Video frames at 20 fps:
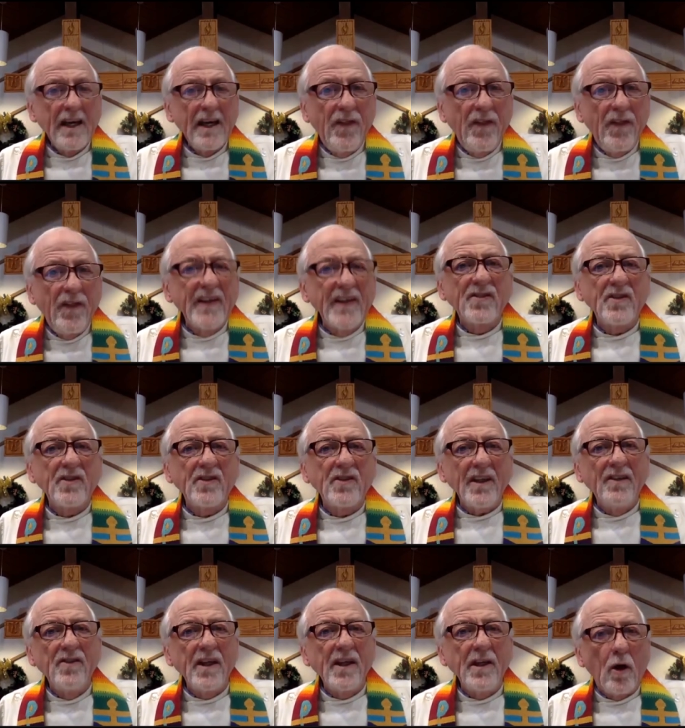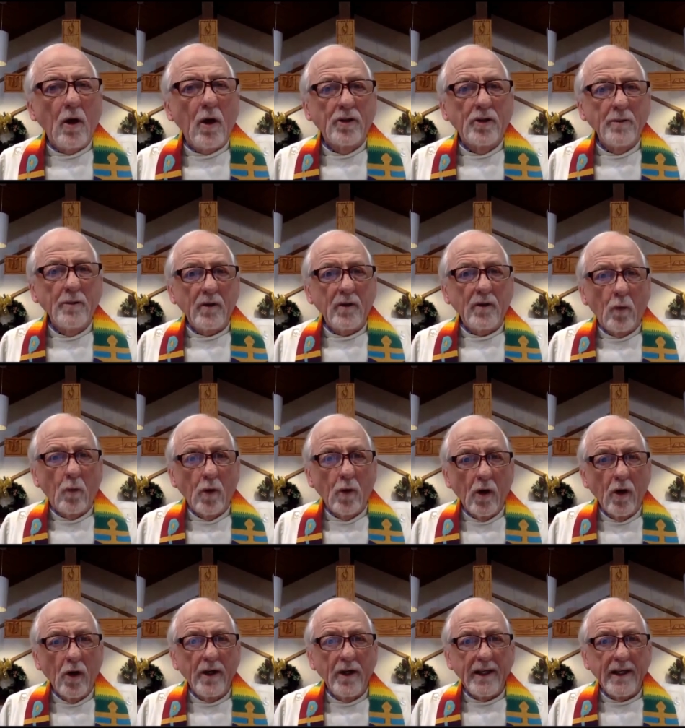This is an ultimate
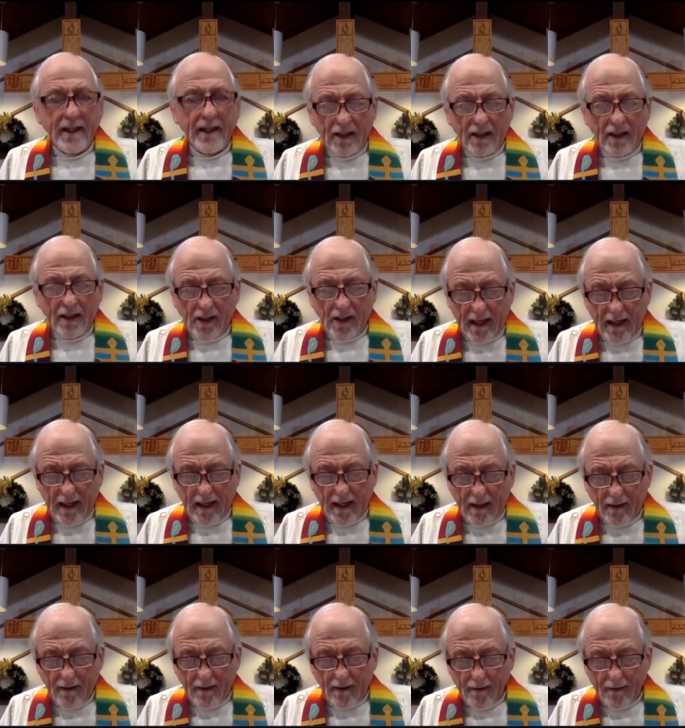word in Isaiah.